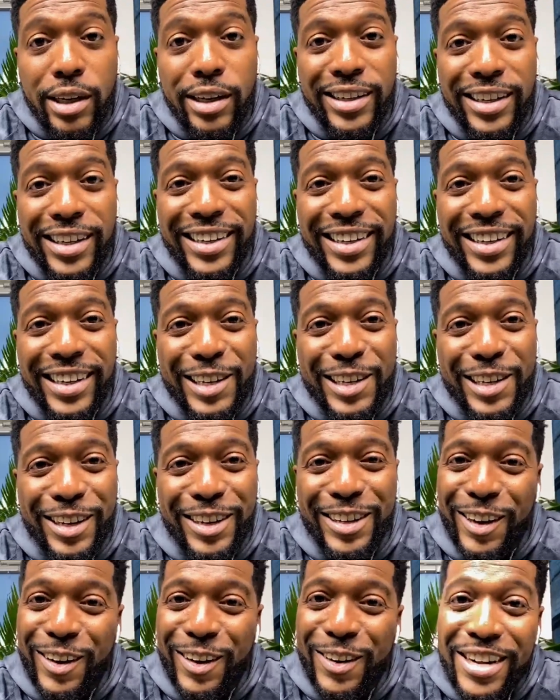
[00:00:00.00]

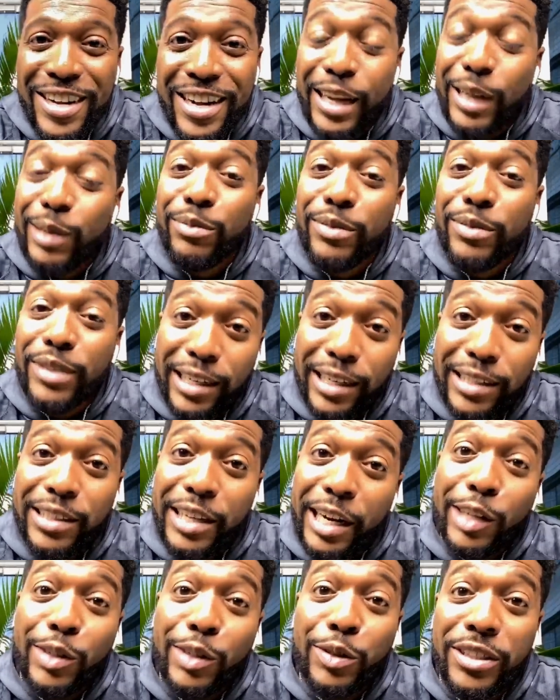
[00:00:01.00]
you know,
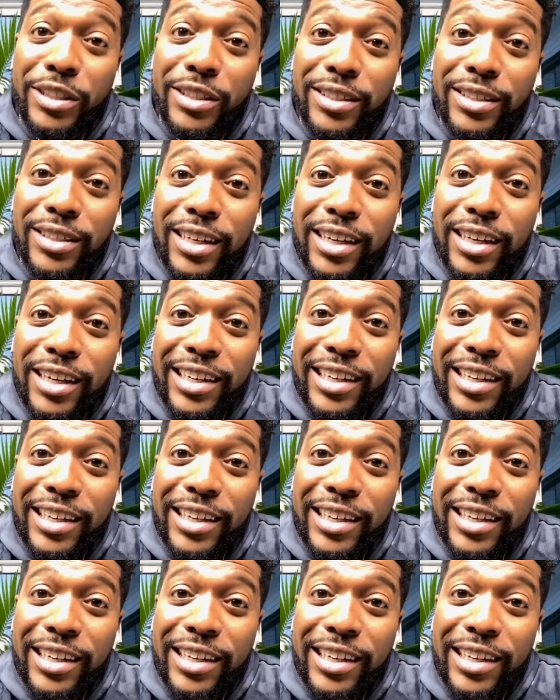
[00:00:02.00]
that's dangerous.